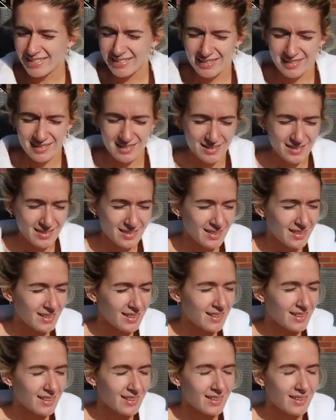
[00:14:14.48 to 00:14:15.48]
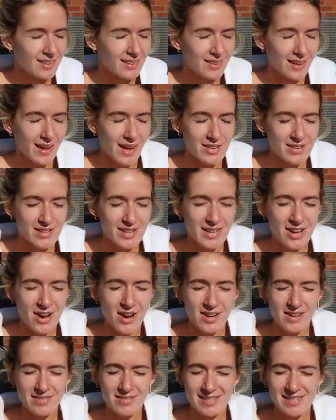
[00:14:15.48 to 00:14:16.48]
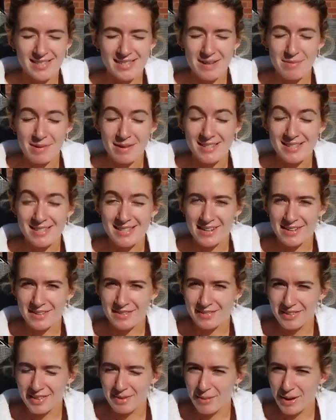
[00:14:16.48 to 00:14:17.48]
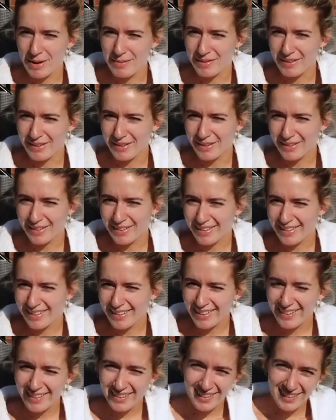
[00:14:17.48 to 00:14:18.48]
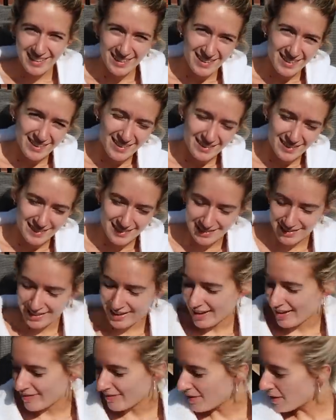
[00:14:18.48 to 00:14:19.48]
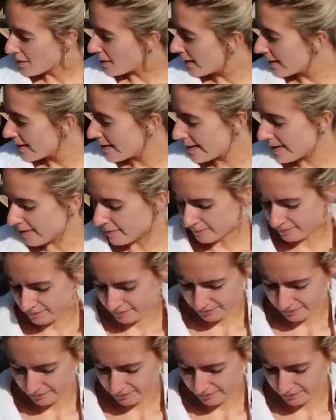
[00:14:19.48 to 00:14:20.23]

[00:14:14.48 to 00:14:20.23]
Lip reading: So. Good. I actually can't even see myself at the moment. I have no idea.